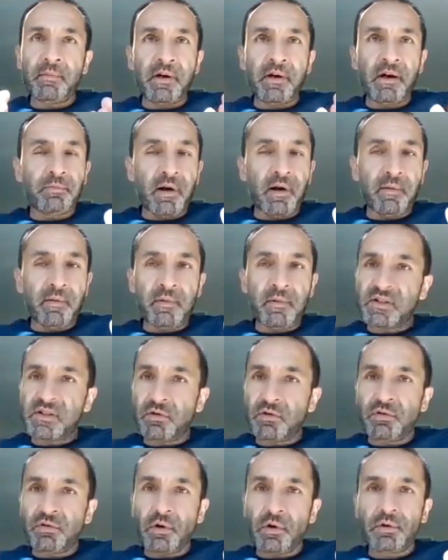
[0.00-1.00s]
Our problem is to
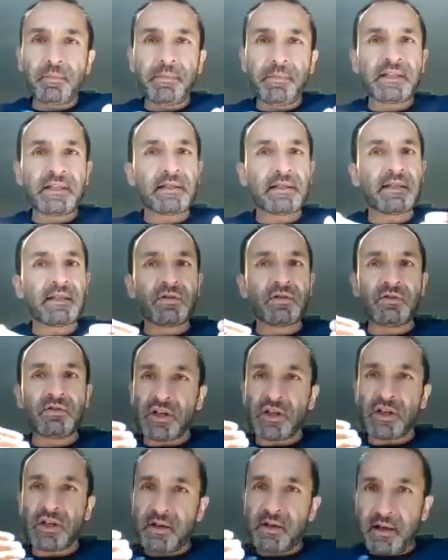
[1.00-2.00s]
grow the business, to
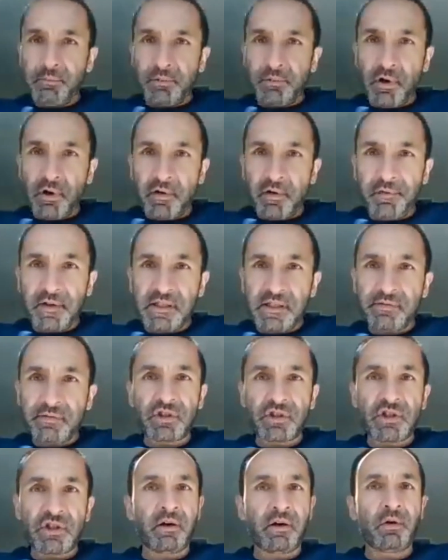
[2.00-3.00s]
generate profits for
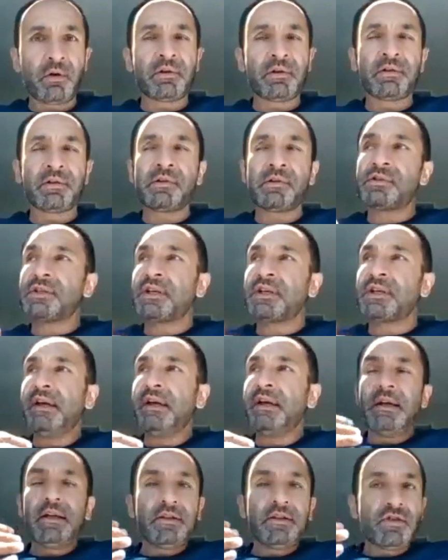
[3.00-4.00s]
shareholders,
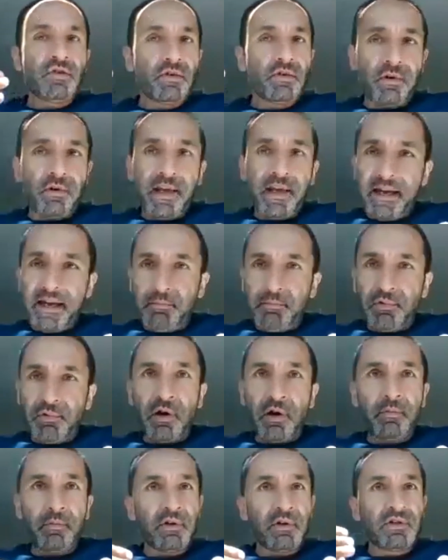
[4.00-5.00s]
to create
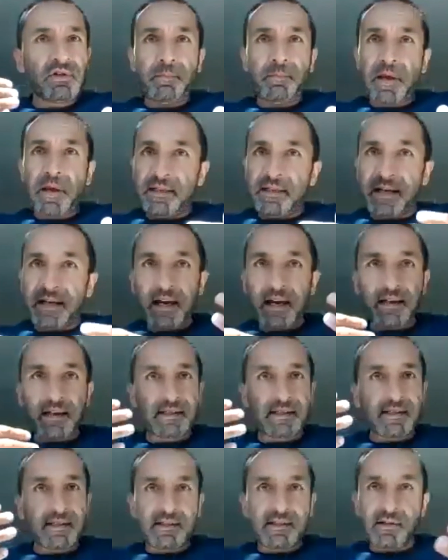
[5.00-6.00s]
employment, to pay
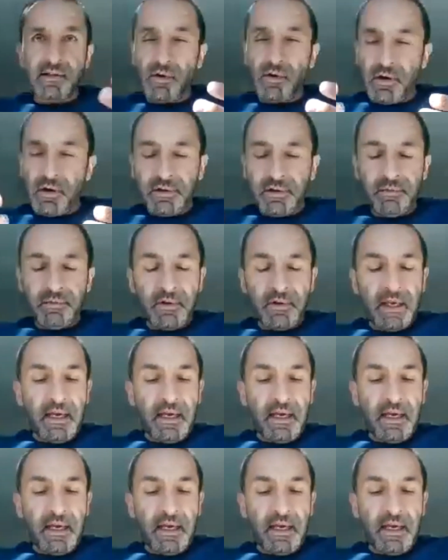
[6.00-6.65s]
tax, and so on,